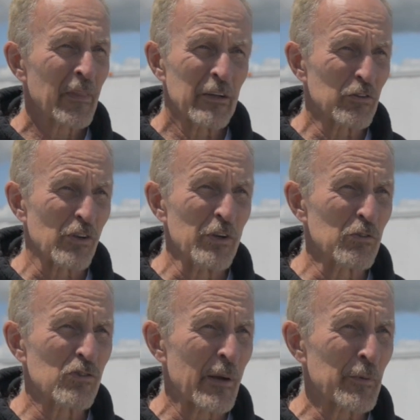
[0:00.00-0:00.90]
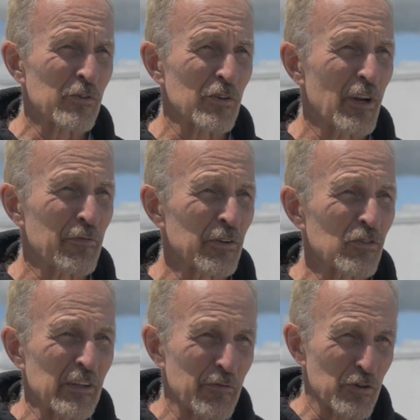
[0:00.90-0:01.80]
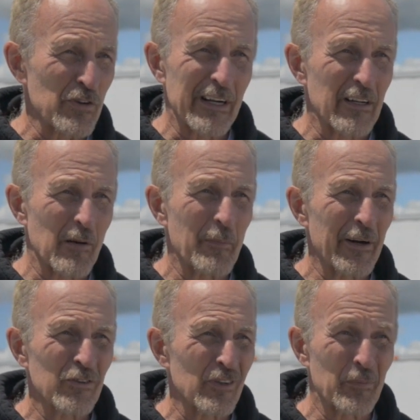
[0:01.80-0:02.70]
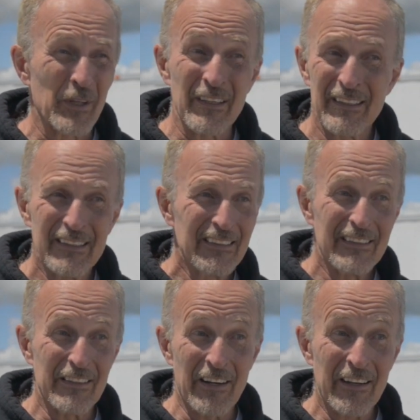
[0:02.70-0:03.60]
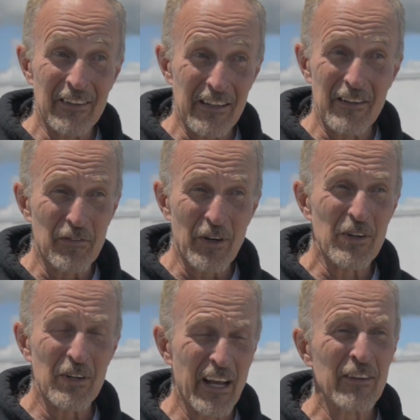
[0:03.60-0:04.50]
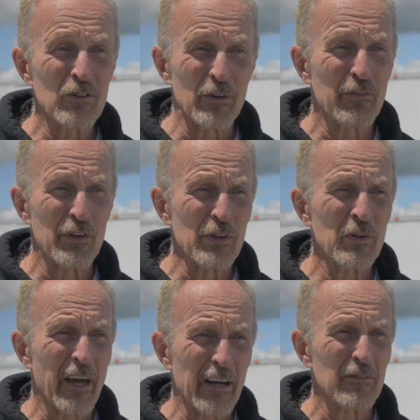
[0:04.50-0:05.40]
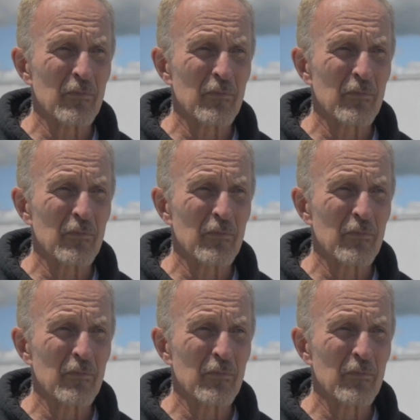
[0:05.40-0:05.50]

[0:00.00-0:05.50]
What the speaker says: there's a huge temperature difference, and if you're trying to compare something, you're not going to get a very good answer if you do that.